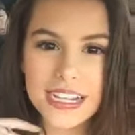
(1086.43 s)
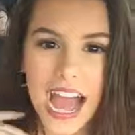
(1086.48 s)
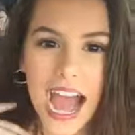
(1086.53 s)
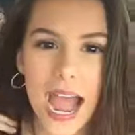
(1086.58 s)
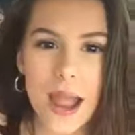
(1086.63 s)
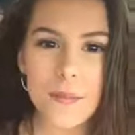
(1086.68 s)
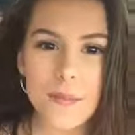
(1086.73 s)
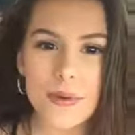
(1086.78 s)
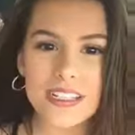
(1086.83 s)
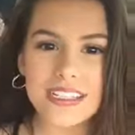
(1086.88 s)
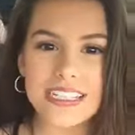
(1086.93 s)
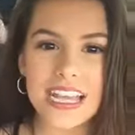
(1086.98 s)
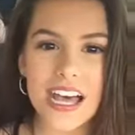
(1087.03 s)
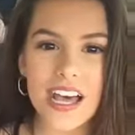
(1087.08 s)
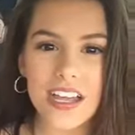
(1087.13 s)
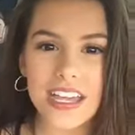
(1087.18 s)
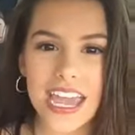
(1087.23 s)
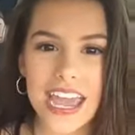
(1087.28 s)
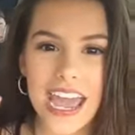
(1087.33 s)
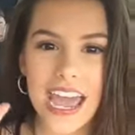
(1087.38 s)
I'm
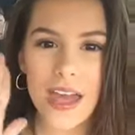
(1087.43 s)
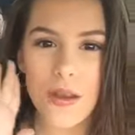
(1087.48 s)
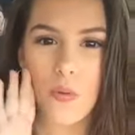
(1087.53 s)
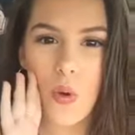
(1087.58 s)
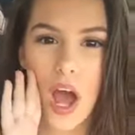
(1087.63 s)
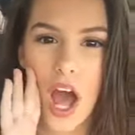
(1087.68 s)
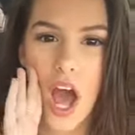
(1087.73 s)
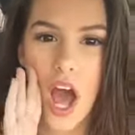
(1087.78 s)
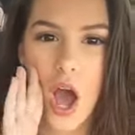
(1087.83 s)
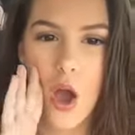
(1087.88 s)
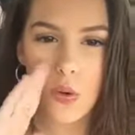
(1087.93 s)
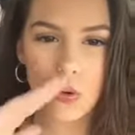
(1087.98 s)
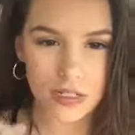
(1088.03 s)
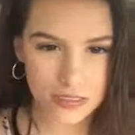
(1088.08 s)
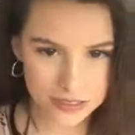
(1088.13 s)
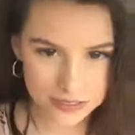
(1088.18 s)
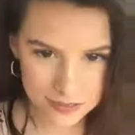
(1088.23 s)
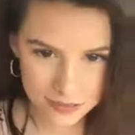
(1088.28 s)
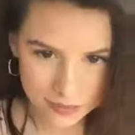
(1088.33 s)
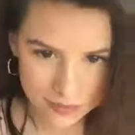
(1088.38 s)
Brazilian. Woo!
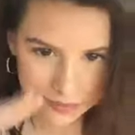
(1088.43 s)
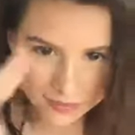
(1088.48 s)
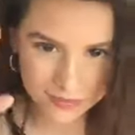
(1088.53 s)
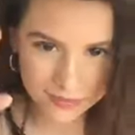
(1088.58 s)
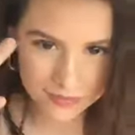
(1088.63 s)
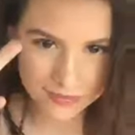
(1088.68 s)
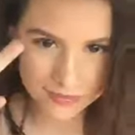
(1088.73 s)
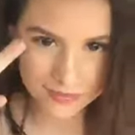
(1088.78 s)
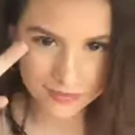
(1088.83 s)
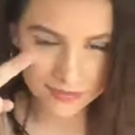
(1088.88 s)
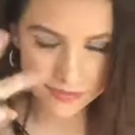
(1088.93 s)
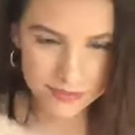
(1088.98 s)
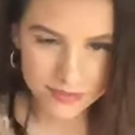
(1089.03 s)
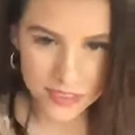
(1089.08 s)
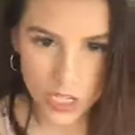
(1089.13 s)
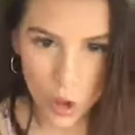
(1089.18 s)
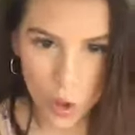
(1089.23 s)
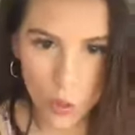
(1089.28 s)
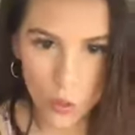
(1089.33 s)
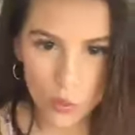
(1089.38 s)
What about Gio?
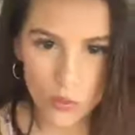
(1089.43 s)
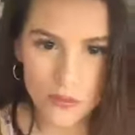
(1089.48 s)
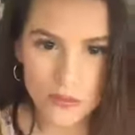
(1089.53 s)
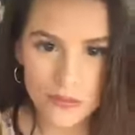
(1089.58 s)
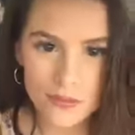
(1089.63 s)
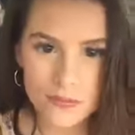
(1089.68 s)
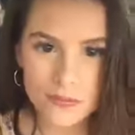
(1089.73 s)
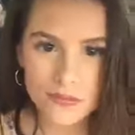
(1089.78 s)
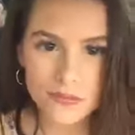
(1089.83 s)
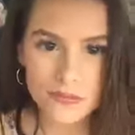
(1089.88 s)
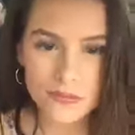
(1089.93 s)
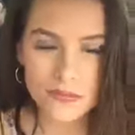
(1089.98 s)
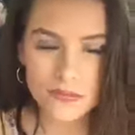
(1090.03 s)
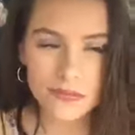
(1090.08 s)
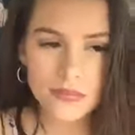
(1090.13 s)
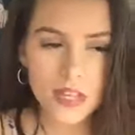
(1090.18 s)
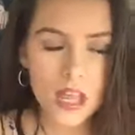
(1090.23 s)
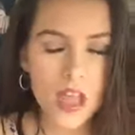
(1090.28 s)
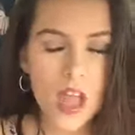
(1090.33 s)
Oh, same thing.